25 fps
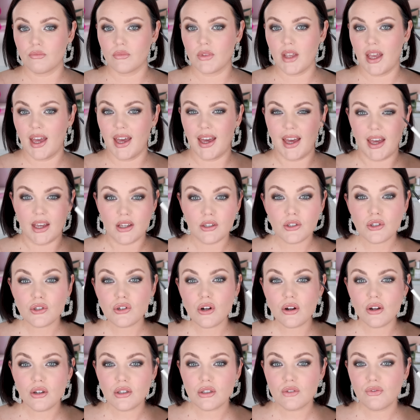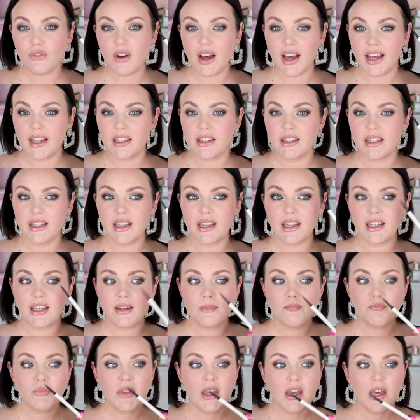hair strokes
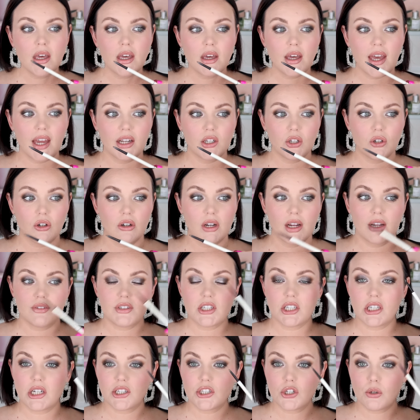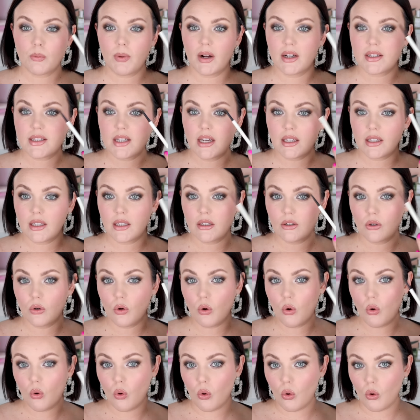finely. And you don't have to touch your brows hardly at
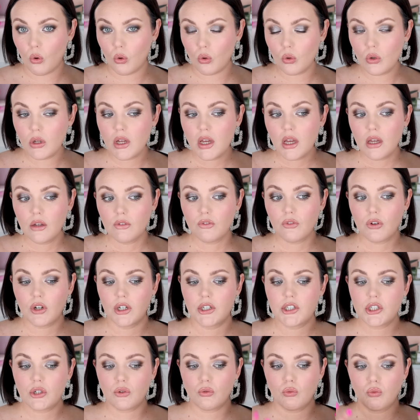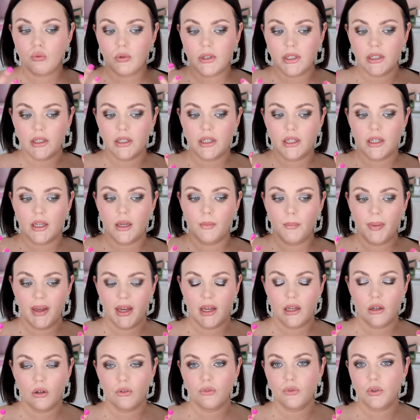all for it to really
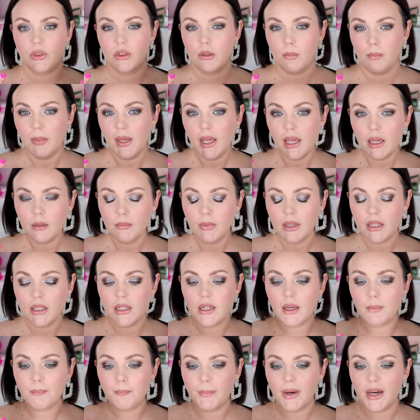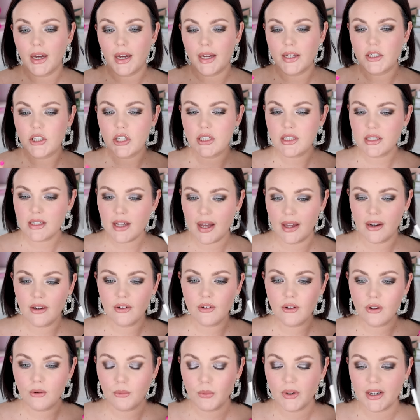pay off with the pigment. But I
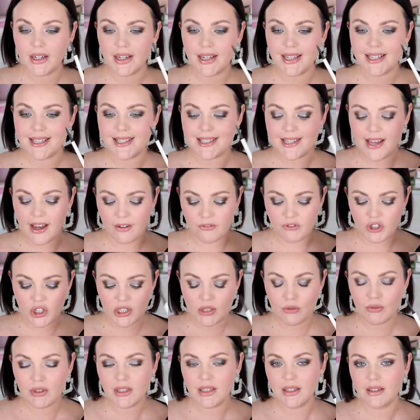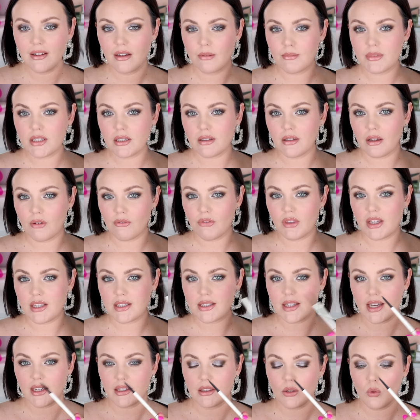don't know what it is. I've just really come to love
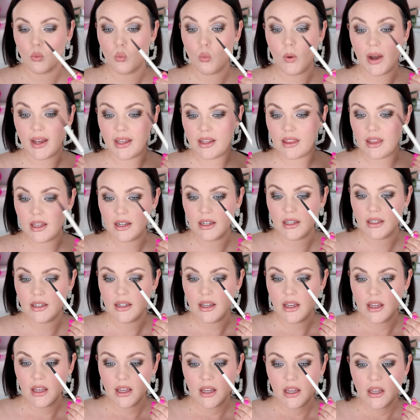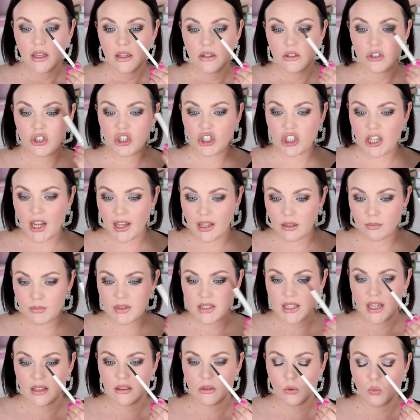this. Like the way that it
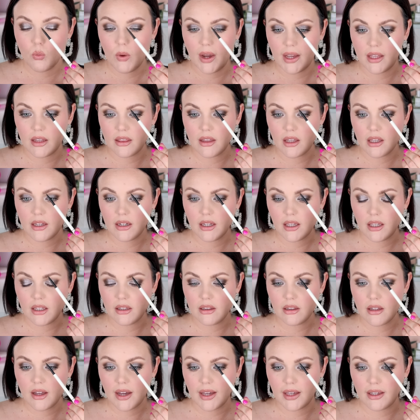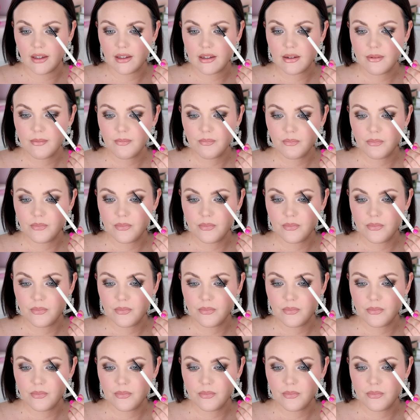shapes and the way that it like